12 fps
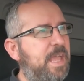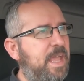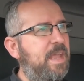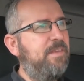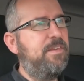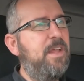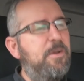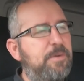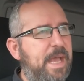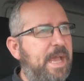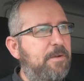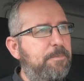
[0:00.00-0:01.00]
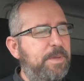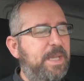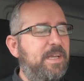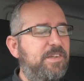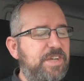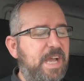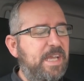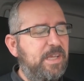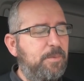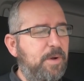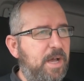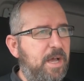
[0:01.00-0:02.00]
it's no doubt being a
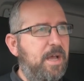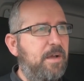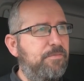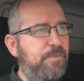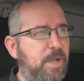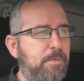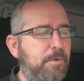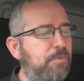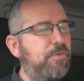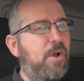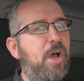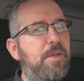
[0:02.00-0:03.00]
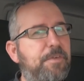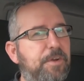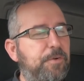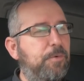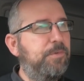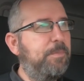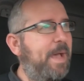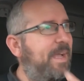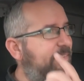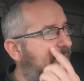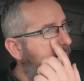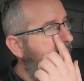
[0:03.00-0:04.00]
Jaguar rear-wheel drive and an
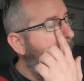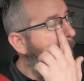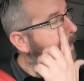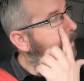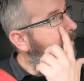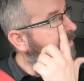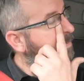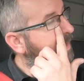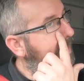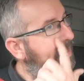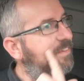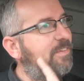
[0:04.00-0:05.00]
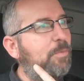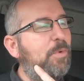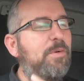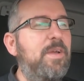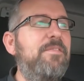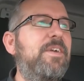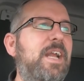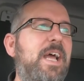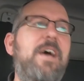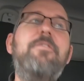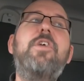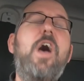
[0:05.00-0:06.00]
automatic, which means we're either going to
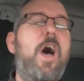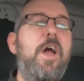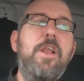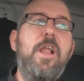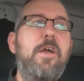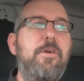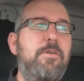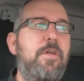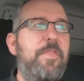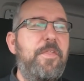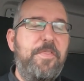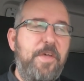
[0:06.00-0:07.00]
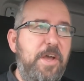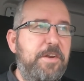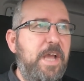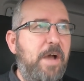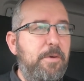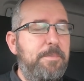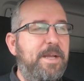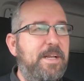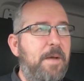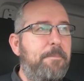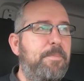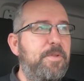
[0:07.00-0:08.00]
have to unload the 3rd car we picked
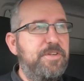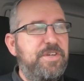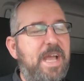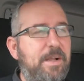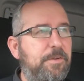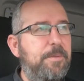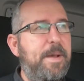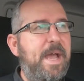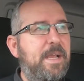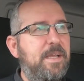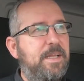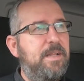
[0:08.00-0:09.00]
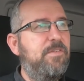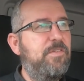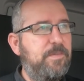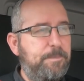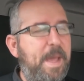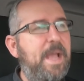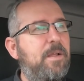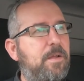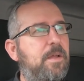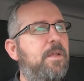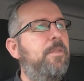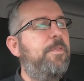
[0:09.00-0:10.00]
up, put the Jag on the back, and then spec
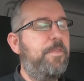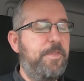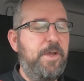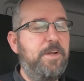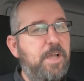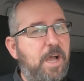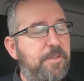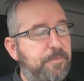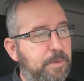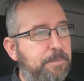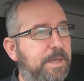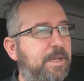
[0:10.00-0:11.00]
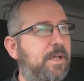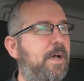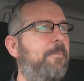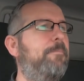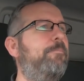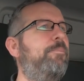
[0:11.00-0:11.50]
the 3rd car that we picked up,